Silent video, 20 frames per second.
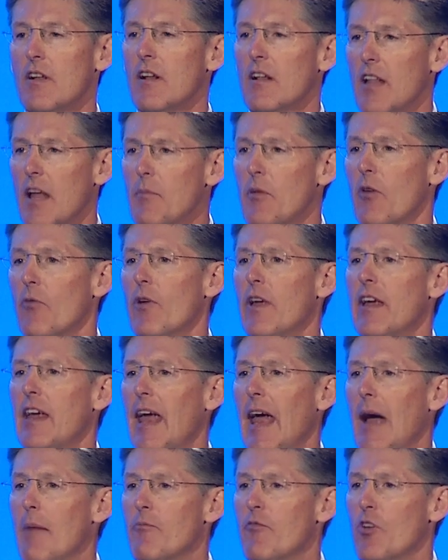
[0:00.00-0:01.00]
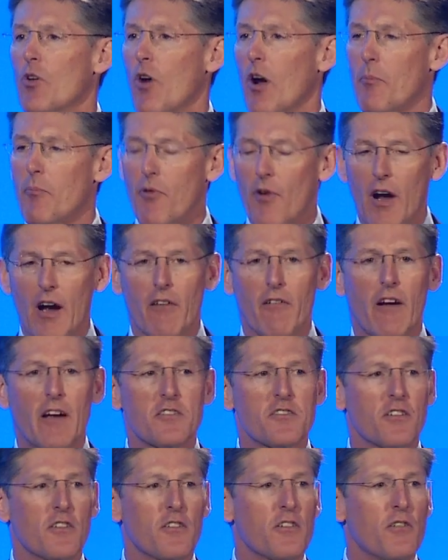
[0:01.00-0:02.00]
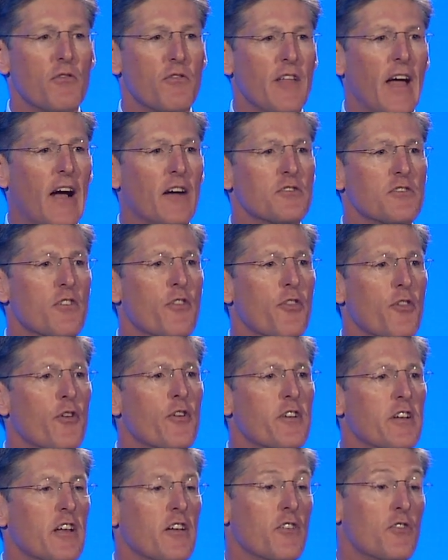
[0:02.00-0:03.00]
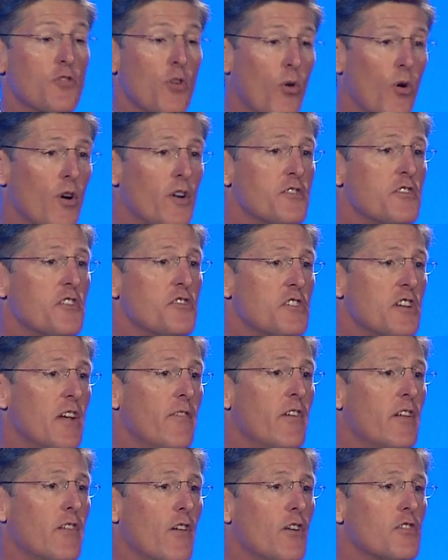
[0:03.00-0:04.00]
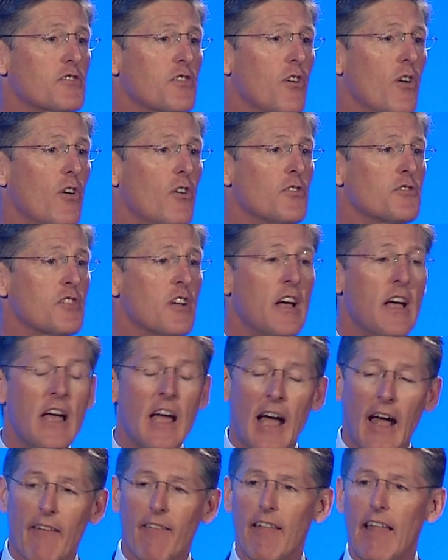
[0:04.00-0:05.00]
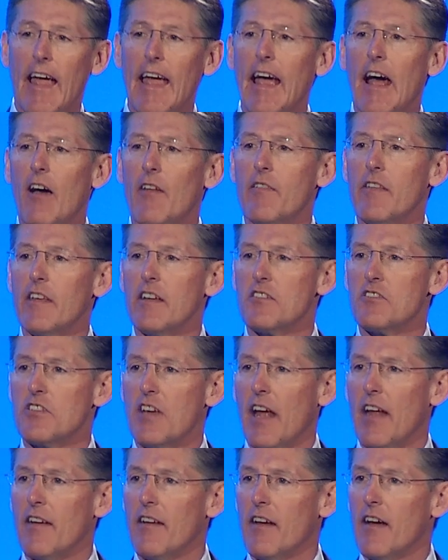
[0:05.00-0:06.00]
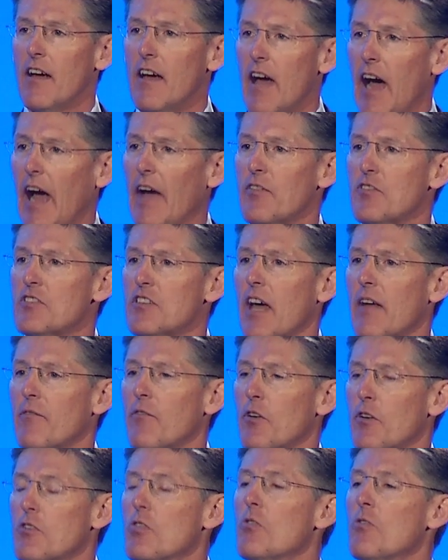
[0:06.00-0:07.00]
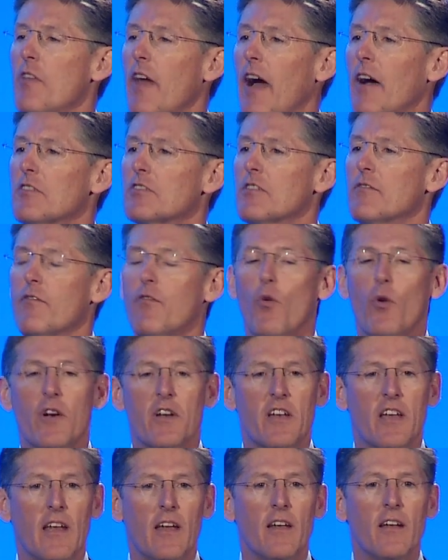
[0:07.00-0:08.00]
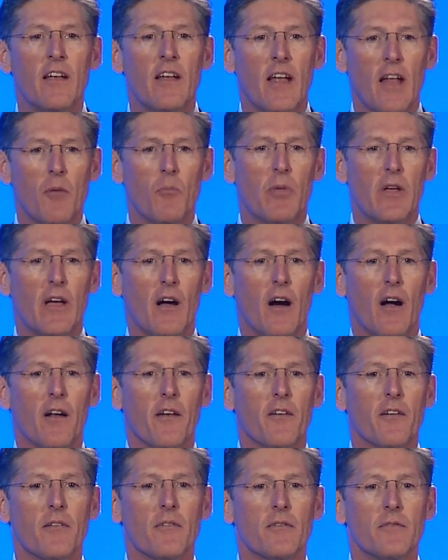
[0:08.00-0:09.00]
Let me recap for you our progress in 2013 towards achieving those goals and lay out the agenda I've set for 2014 and beyond.